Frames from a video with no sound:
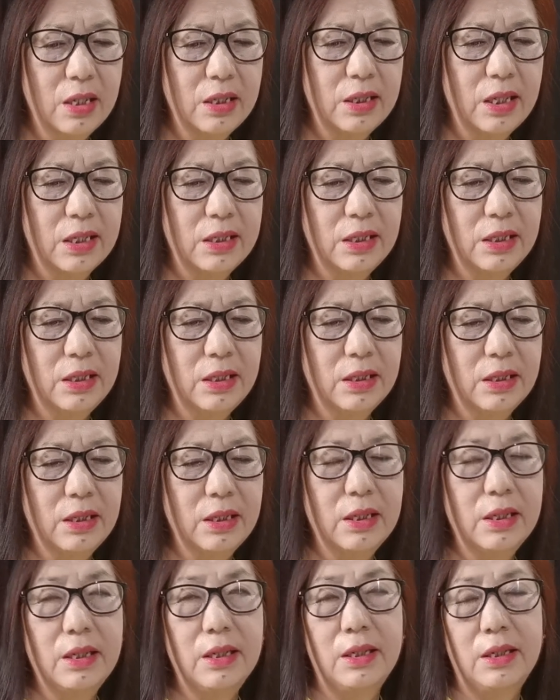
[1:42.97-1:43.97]
Yadi
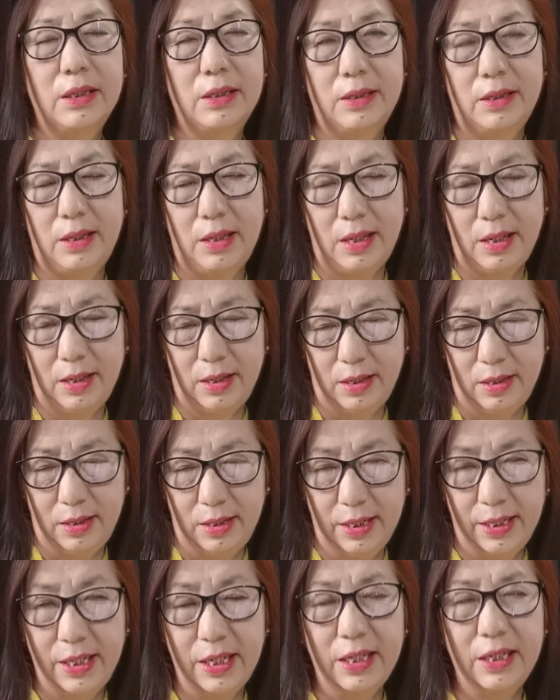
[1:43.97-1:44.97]

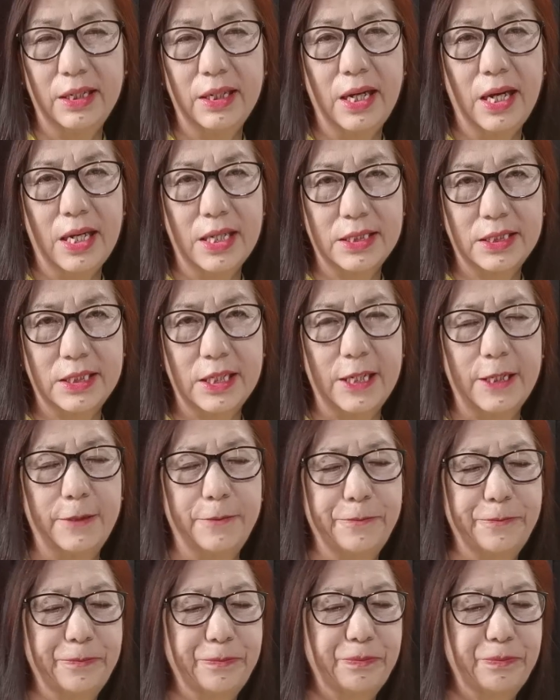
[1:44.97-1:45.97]
likigina ase.